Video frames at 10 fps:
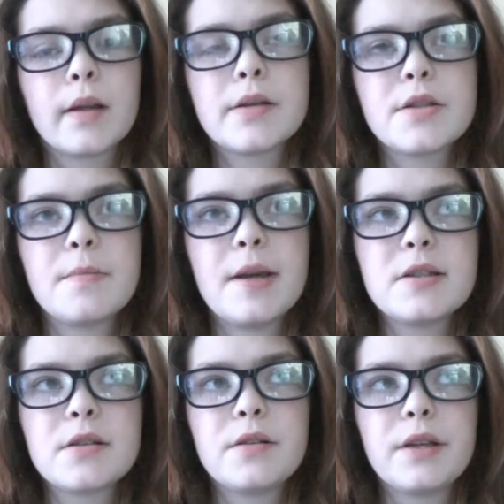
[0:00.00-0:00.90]
So
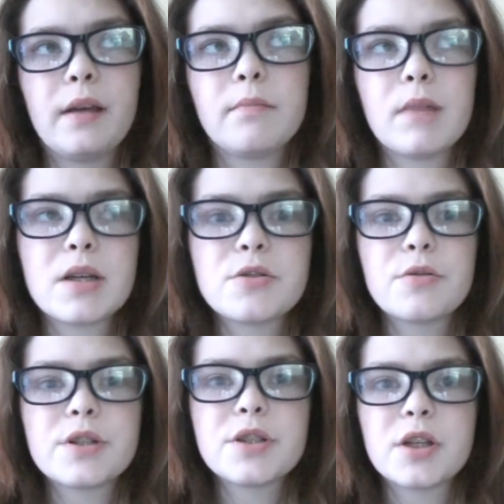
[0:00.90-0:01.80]
basically, my
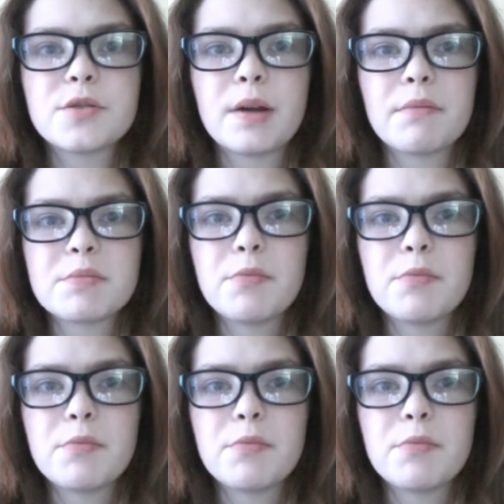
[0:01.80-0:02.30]
story starts when I was